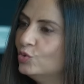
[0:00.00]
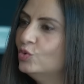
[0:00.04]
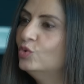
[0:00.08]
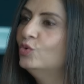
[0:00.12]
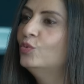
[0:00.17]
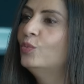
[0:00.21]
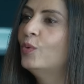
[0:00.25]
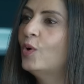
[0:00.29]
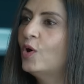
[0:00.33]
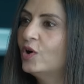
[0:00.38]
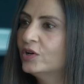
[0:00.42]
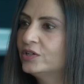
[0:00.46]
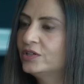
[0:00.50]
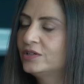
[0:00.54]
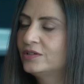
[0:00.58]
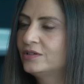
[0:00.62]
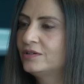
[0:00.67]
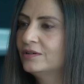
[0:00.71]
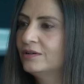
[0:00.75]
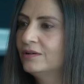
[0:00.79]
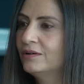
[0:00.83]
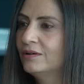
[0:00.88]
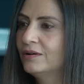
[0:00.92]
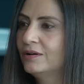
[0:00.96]
to what
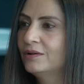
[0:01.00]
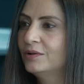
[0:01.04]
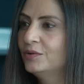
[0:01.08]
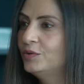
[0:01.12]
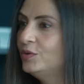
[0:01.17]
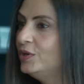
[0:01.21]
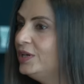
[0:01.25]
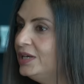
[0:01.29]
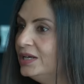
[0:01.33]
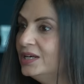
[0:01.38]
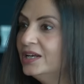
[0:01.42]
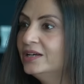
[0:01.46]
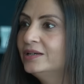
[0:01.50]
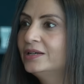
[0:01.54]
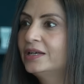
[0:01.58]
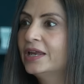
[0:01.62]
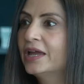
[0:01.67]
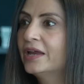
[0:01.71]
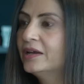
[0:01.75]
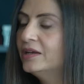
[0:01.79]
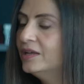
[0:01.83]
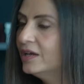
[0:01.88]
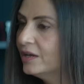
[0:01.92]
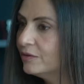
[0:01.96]
uh, reed and
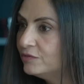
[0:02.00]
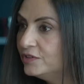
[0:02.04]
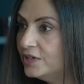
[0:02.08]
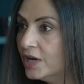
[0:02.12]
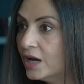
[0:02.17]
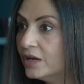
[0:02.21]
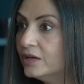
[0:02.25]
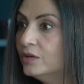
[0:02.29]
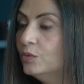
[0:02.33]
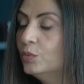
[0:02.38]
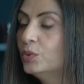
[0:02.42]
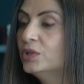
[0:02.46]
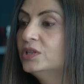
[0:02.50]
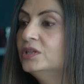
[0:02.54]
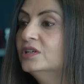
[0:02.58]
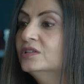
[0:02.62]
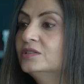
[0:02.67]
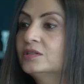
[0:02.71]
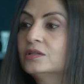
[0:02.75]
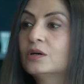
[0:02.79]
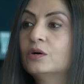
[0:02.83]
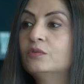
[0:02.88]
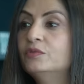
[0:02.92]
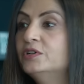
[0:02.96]
ted have done with the
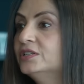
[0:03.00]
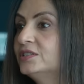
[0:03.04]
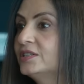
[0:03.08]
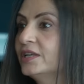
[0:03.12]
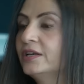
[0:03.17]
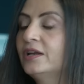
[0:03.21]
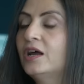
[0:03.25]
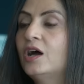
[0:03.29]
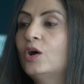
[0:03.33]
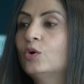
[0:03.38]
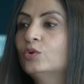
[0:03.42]
service and